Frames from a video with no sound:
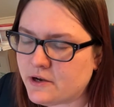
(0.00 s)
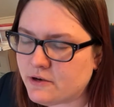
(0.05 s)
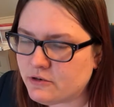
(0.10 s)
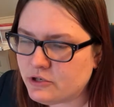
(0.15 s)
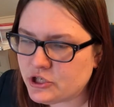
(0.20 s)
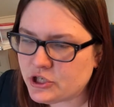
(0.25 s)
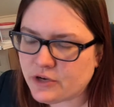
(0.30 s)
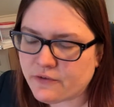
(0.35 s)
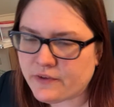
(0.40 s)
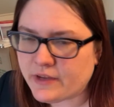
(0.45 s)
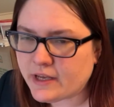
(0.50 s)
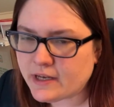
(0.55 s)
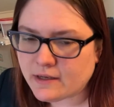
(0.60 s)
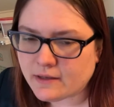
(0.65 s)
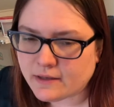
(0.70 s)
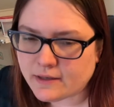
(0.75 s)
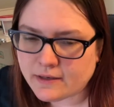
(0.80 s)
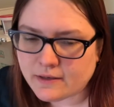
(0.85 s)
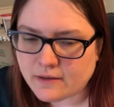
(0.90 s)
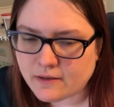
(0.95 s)
shoving it a
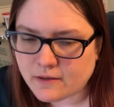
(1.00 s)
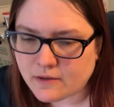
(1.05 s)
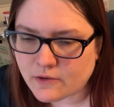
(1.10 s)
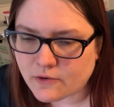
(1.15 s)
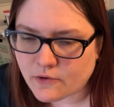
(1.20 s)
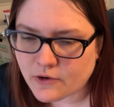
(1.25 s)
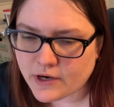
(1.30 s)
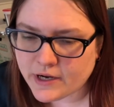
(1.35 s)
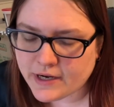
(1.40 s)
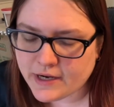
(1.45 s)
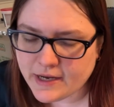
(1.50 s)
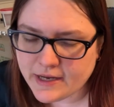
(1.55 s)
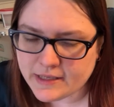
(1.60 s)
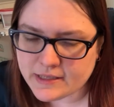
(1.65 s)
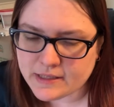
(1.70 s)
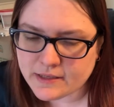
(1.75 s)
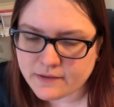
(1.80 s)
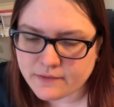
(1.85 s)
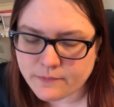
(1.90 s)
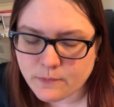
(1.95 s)
little, or it
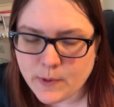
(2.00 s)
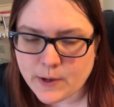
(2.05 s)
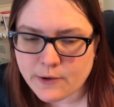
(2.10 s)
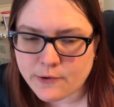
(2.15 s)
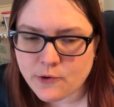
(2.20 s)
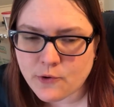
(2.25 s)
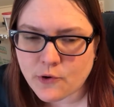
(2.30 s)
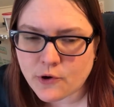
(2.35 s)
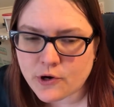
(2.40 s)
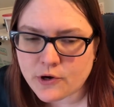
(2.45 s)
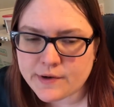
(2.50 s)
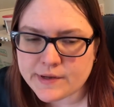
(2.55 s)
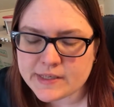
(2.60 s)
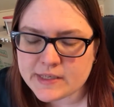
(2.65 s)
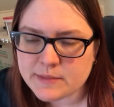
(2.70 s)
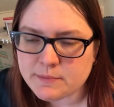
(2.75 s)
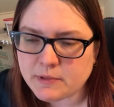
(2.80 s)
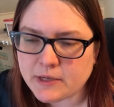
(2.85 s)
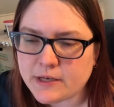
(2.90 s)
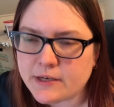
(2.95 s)
hits a weird corner and
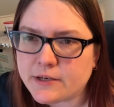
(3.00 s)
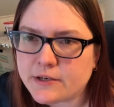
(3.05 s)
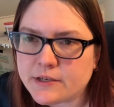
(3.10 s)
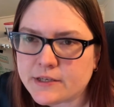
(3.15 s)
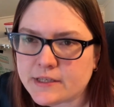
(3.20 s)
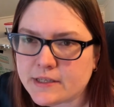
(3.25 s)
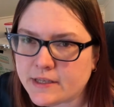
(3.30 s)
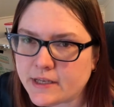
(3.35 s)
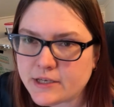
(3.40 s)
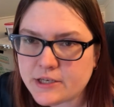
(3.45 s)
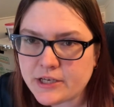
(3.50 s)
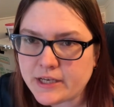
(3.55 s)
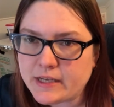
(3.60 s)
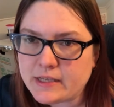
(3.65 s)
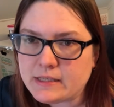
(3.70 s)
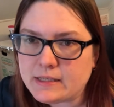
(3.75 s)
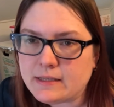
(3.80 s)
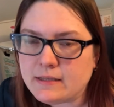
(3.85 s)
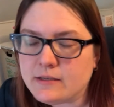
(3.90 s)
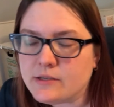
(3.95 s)
splinters and then she
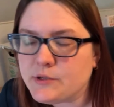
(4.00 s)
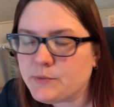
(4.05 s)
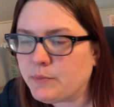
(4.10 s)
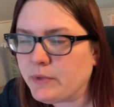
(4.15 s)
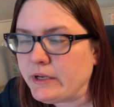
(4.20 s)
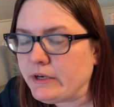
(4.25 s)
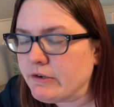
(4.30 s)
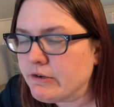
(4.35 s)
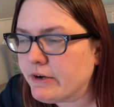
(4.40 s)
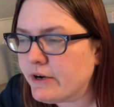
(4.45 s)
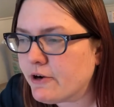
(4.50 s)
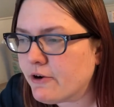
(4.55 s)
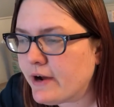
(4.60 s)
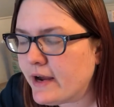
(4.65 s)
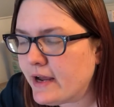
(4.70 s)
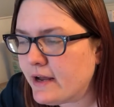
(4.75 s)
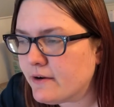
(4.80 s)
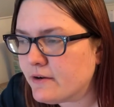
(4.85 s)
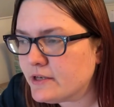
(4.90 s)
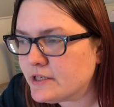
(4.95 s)
gets a little splinter in her
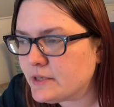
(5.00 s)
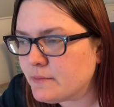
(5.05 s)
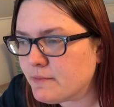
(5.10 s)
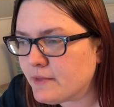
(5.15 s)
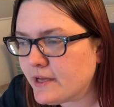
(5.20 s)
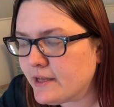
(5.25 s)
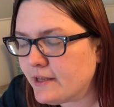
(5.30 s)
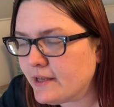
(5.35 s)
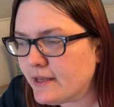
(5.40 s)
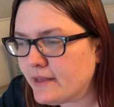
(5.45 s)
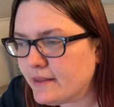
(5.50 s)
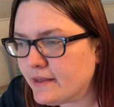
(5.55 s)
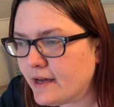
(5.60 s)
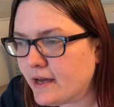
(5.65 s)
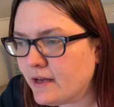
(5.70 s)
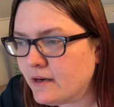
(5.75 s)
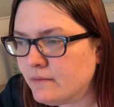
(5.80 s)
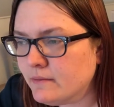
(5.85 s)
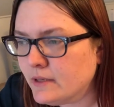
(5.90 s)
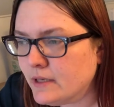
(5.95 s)
hand or something like
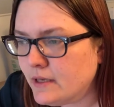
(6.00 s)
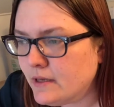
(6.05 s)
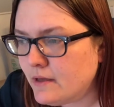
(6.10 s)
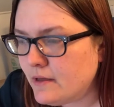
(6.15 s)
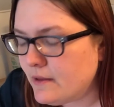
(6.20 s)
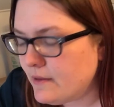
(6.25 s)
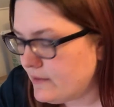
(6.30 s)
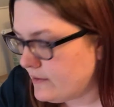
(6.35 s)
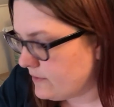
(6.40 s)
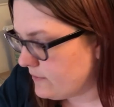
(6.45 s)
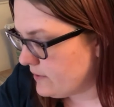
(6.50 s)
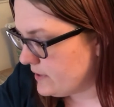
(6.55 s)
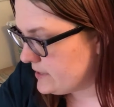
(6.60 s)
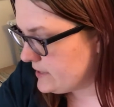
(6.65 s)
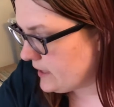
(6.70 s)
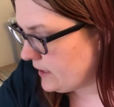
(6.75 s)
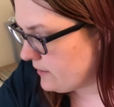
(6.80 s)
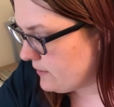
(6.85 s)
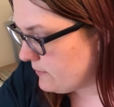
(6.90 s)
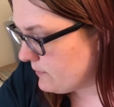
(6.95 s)
that. Though I
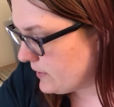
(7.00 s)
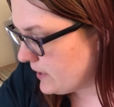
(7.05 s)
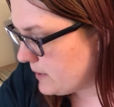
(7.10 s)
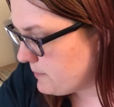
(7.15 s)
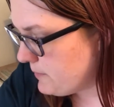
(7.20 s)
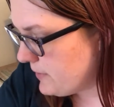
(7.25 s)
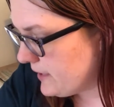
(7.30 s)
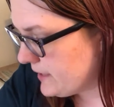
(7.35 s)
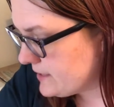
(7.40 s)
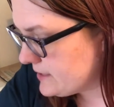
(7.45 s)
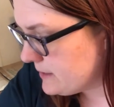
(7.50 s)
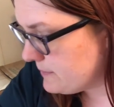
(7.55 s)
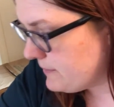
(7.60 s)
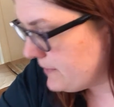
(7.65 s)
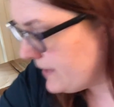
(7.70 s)
tell you, when I picked up